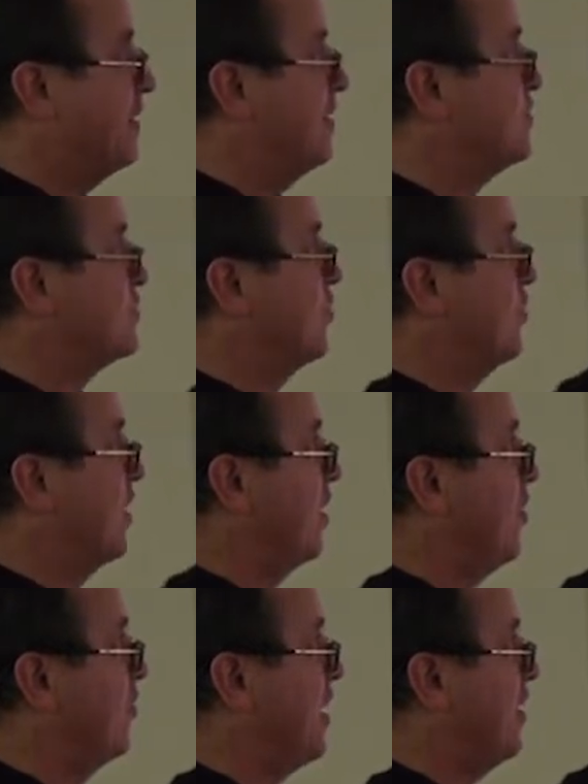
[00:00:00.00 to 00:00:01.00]
screwed in a
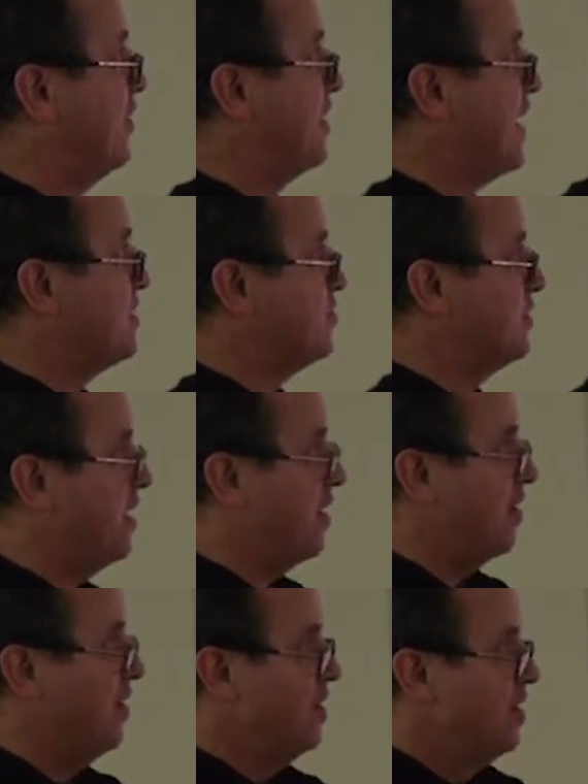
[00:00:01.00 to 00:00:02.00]
locator attachment there,
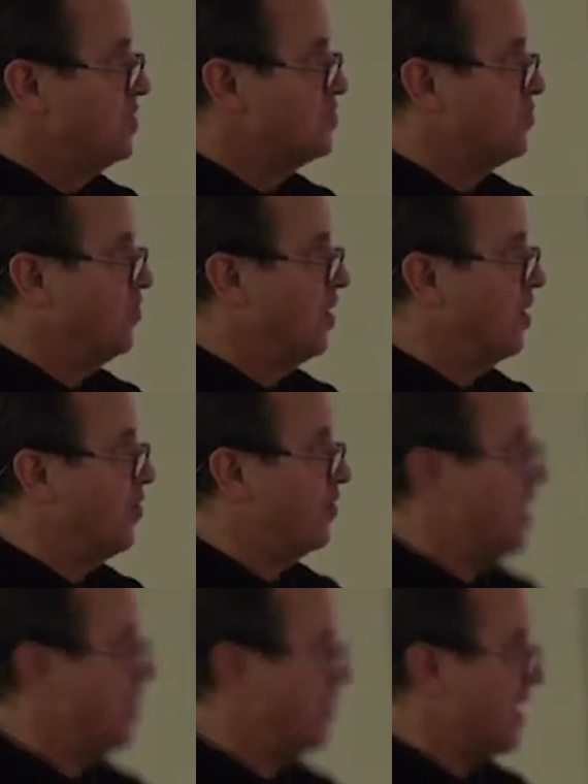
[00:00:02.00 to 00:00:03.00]
screwed in a
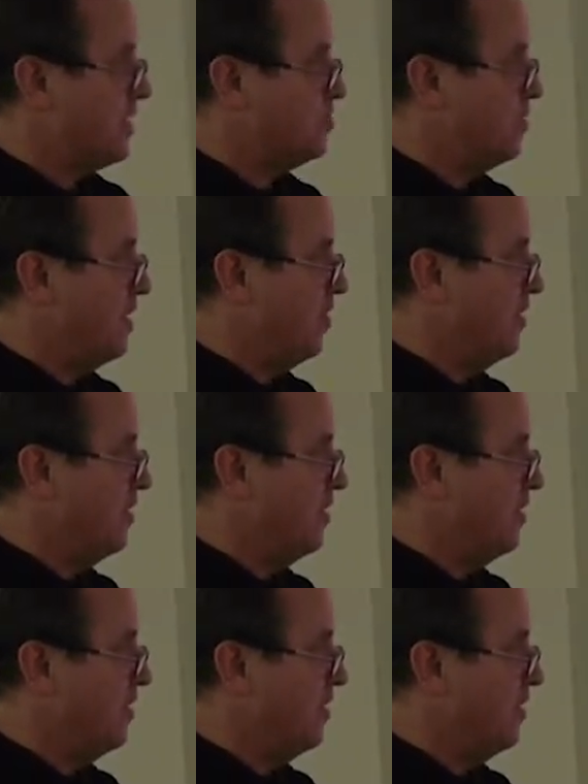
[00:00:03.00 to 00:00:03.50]
locator attachment here.